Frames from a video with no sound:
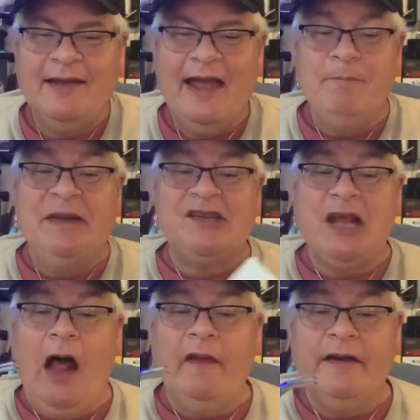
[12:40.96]
and be
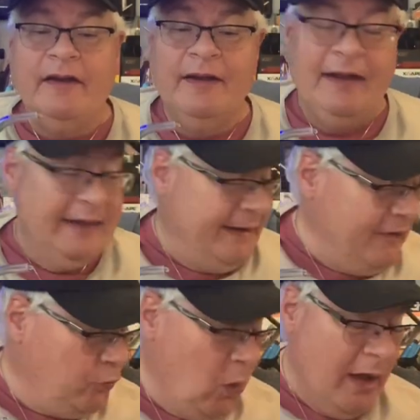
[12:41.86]
solid. And
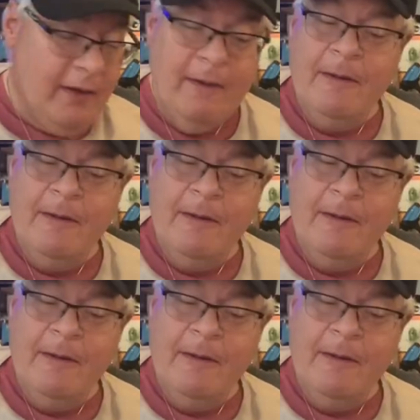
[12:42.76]
guess what?